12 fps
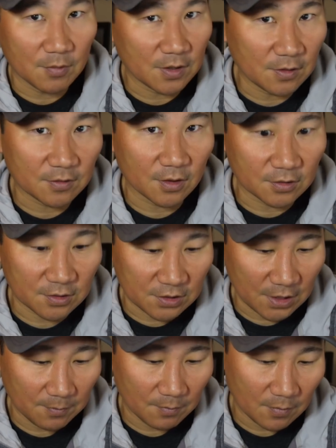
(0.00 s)
of these start to
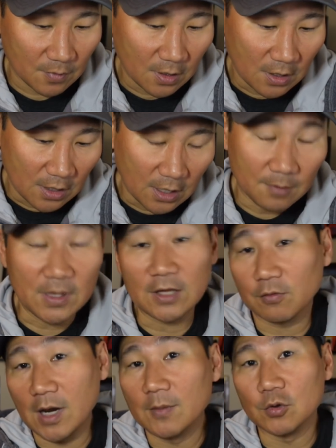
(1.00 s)
dip um, that's
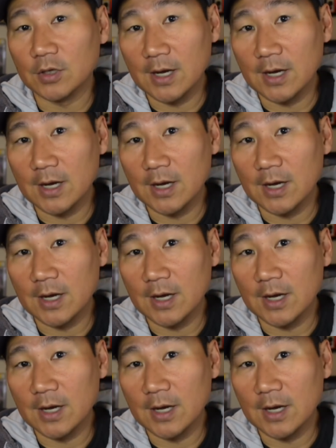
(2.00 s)
what I'm doing.